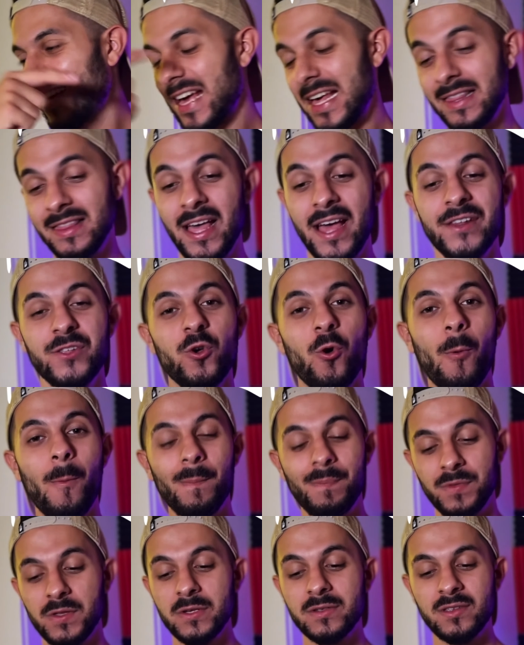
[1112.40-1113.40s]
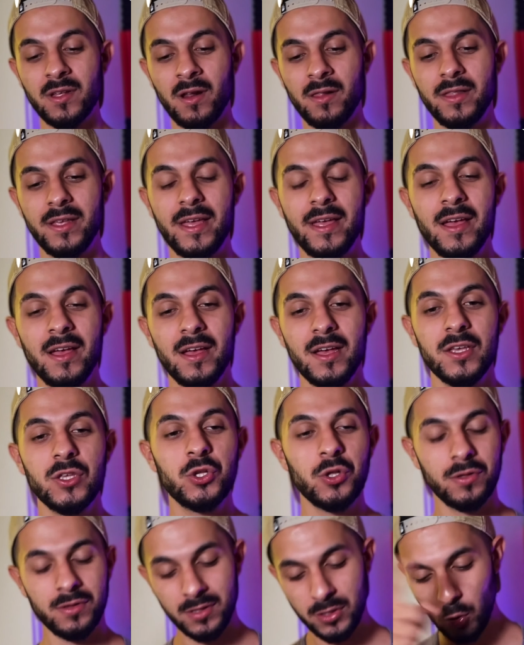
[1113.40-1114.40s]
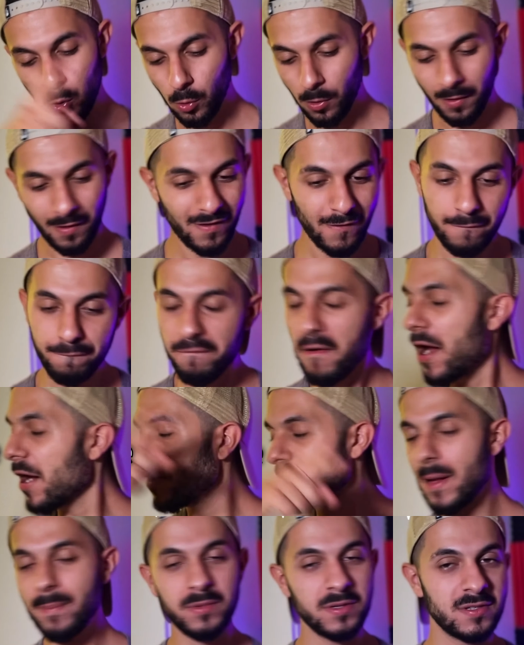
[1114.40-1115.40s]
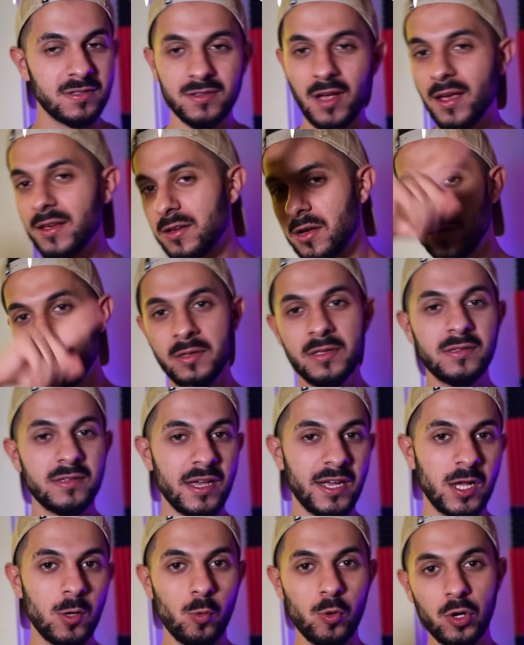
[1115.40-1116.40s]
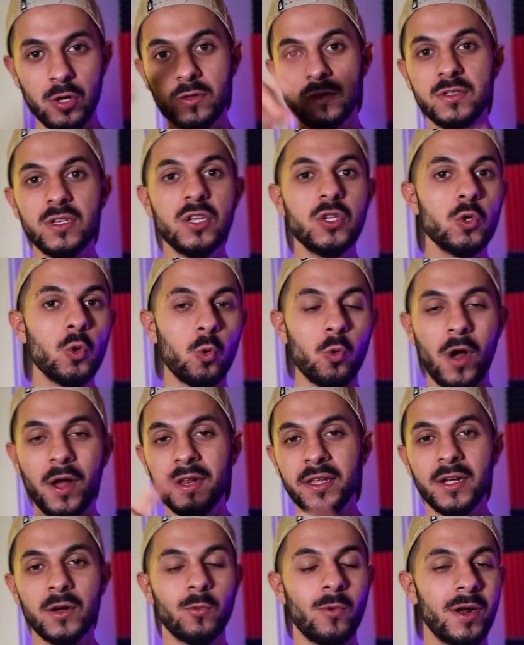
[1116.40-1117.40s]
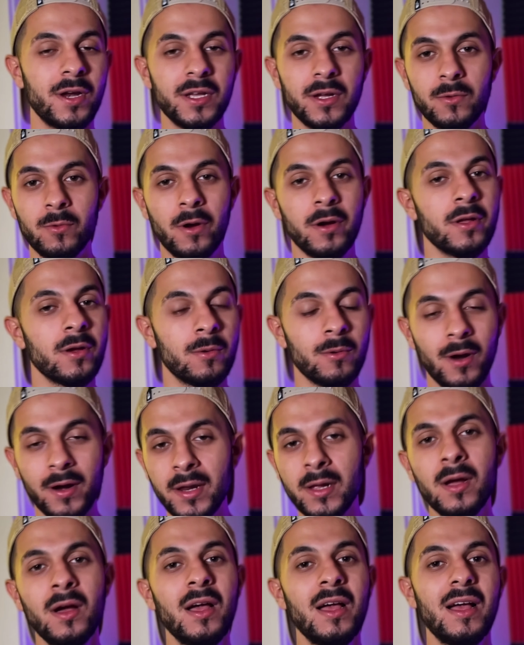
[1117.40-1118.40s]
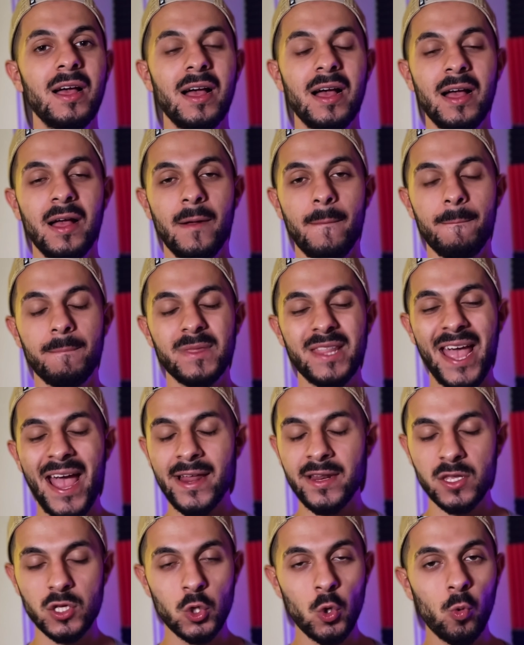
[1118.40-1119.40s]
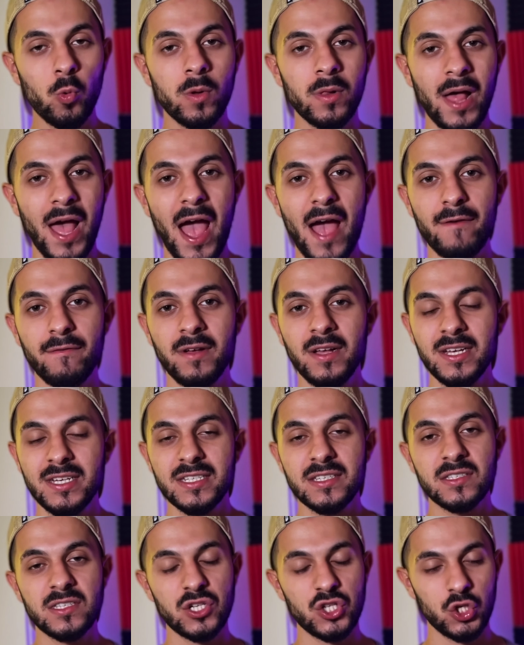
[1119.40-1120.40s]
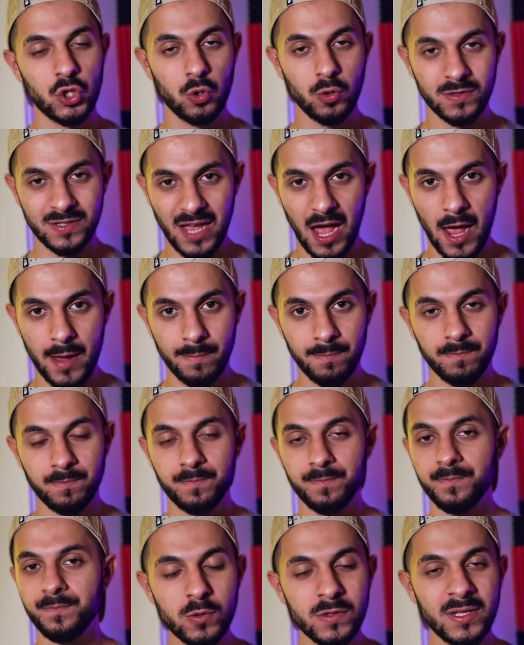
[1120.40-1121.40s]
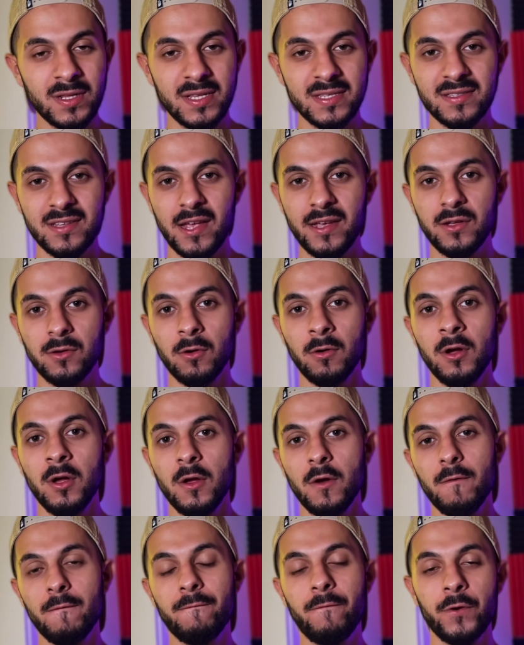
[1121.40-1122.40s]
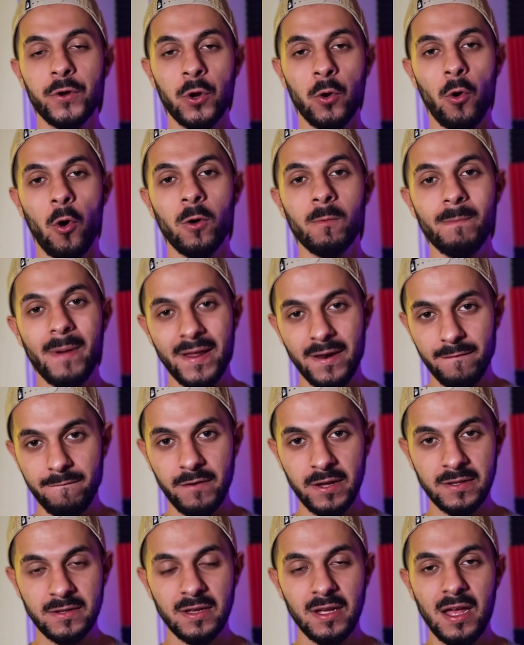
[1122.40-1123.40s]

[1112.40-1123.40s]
And then you you suddenly, you, you're fired up this cycle, and this cycle will continue running and running and running and running, and you will have such a good time using this cycle for your own benefit.